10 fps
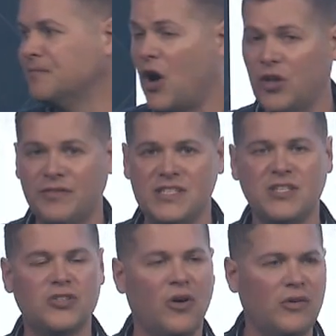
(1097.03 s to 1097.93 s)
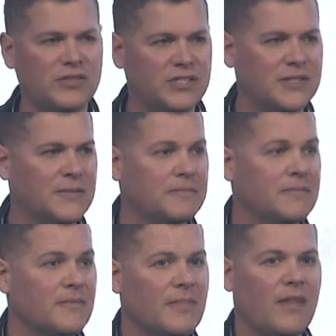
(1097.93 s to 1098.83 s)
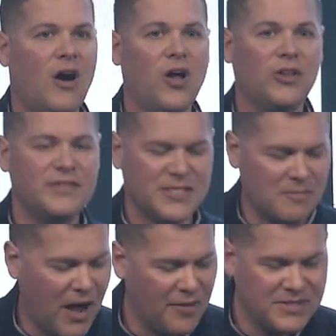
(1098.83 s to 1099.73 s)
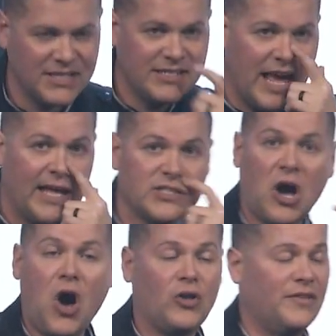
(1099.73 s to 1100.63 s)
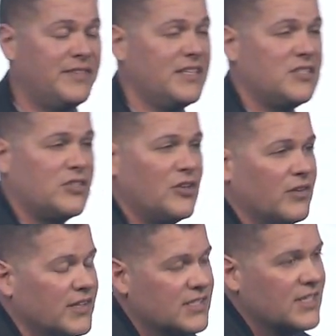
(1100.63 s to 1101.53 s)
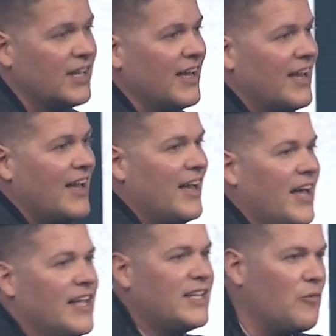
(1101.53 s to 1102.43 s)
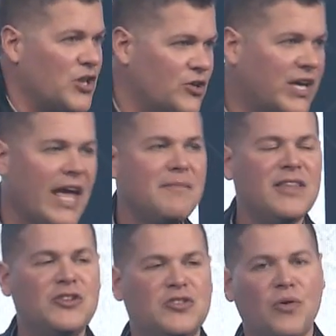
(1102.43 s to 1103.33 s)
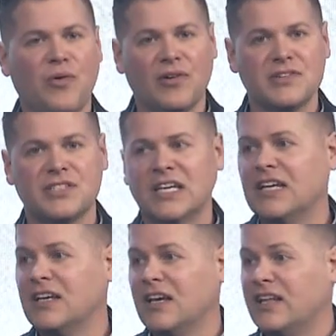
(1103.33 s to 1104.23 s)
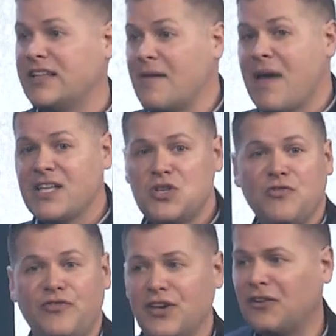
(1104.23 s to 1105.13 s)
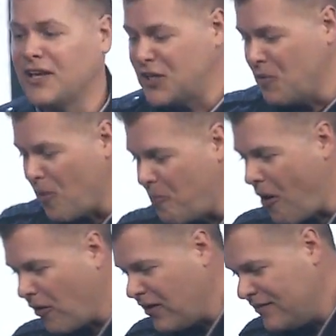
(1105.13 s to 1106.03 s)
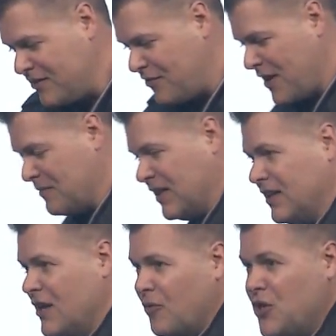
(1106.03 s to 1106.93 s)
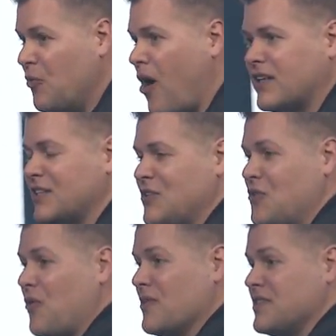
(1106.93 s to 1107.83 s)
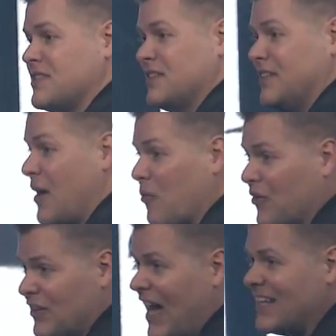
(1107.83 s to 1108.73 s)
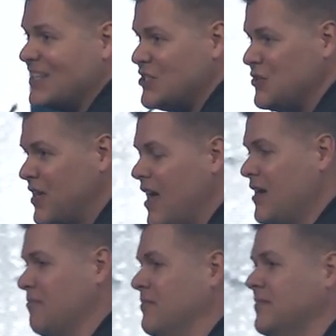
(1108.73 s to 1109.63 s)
all of these adults, all of these moms and dads, all of these students, that when you came in the doors, they made you feel like you were a part of the family. When you walked in the doors, they were glad that you came.